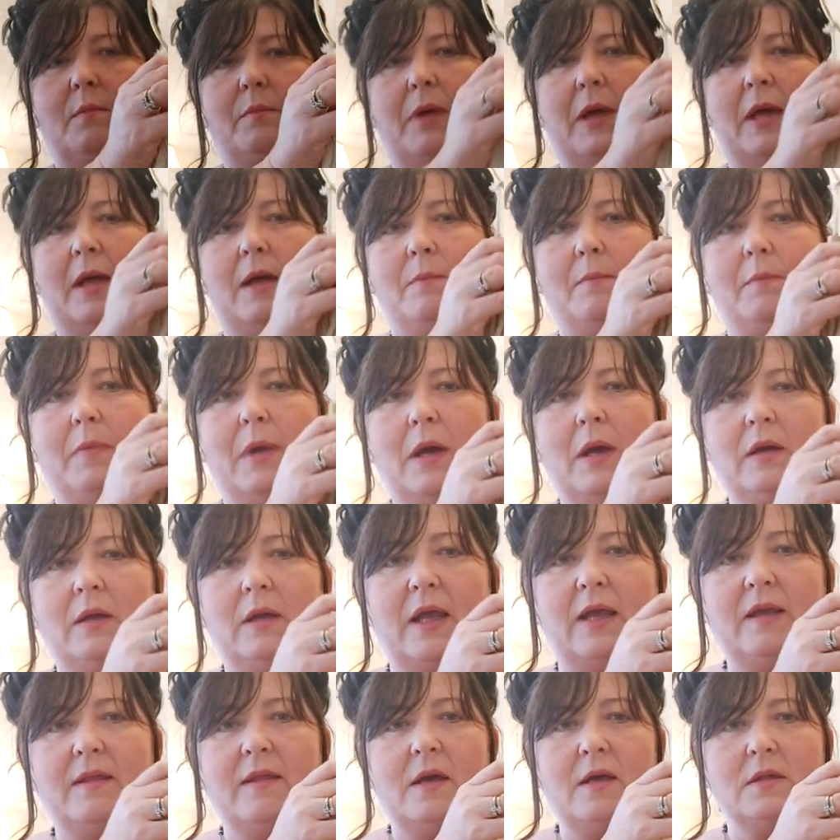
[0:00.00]
pan
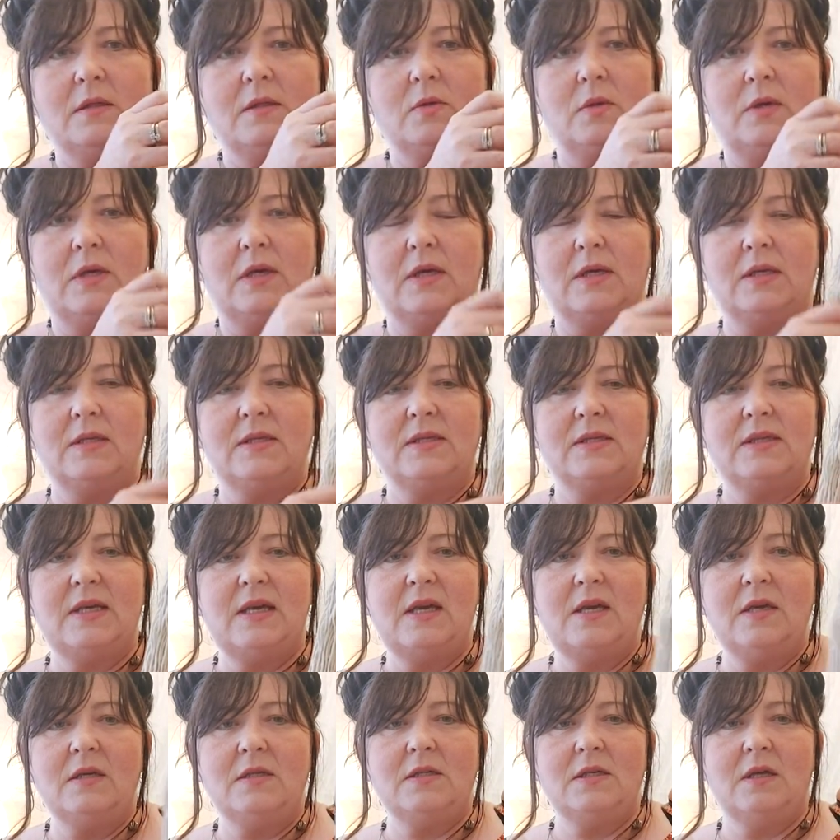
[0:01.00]
back like that so you can
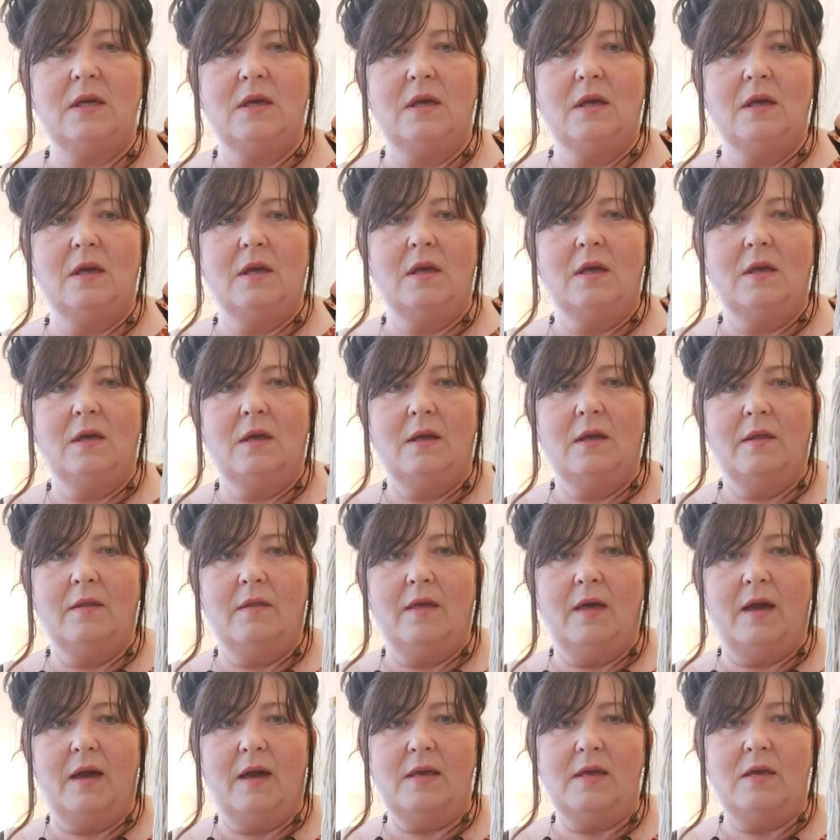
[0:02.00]
see it.
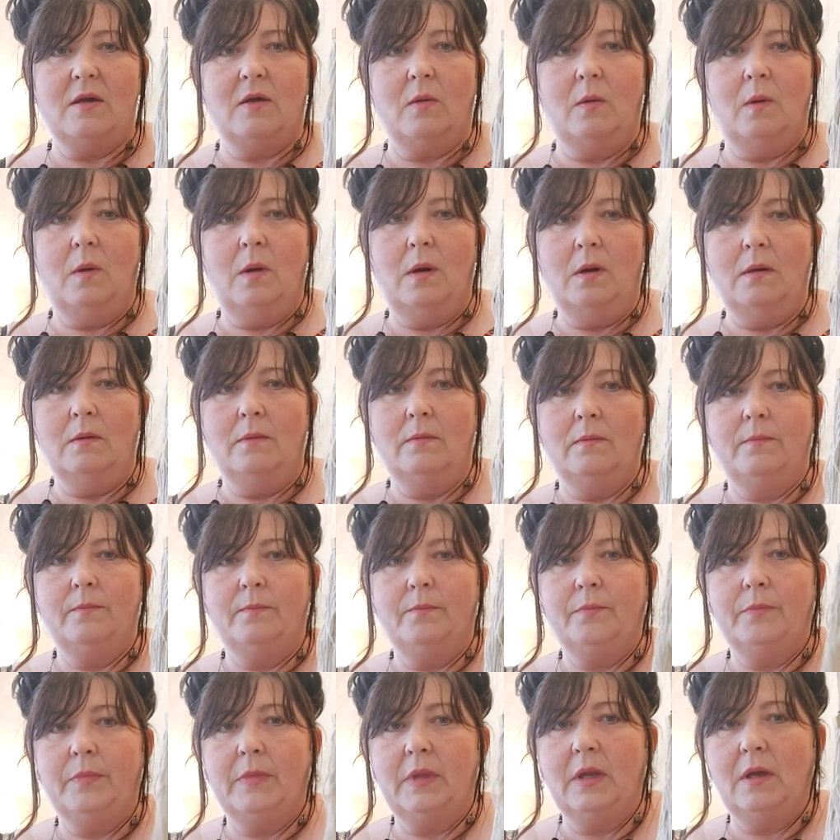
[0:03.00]
There you go.
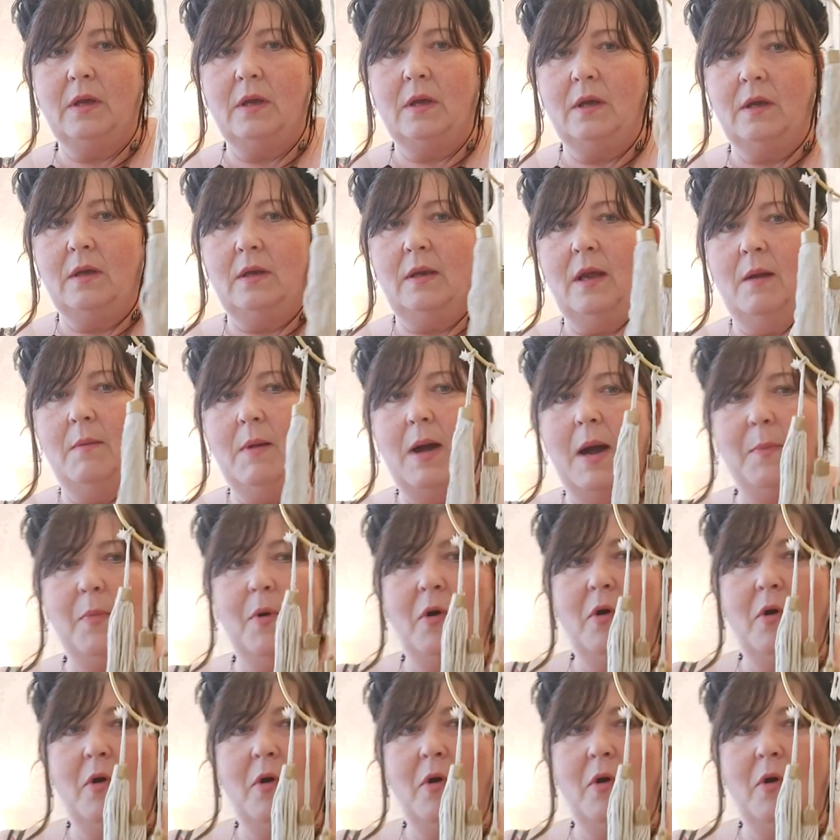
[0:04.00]
Now I